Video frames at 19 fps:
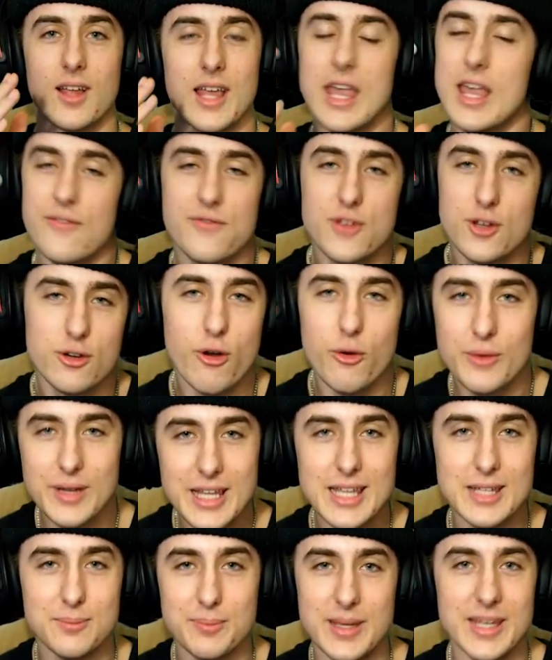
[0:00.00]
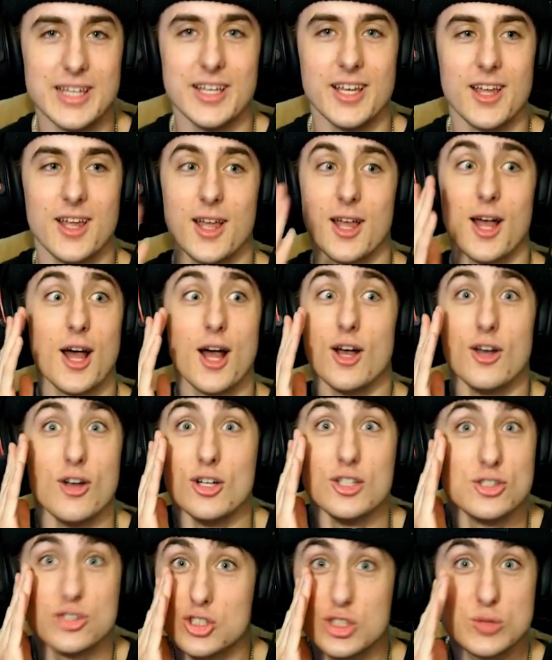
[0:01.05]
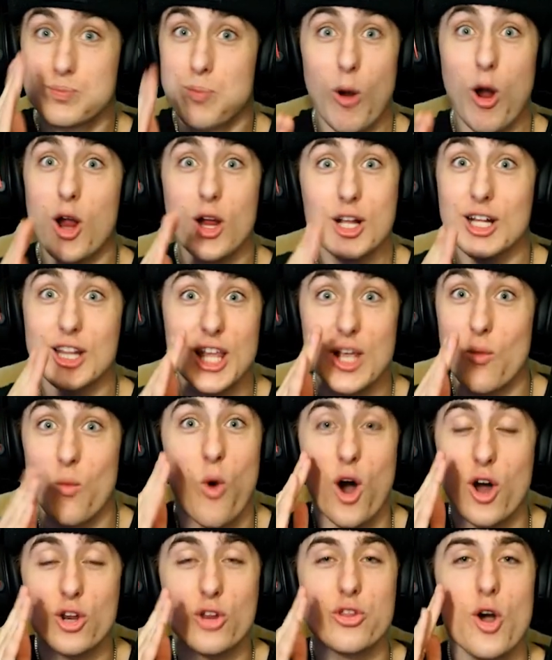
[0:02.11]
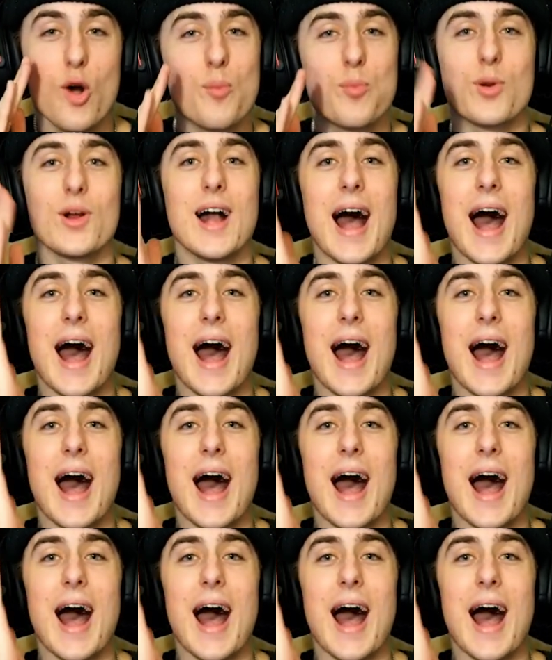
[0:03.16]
If you know need be. Sparkling water, though, bro,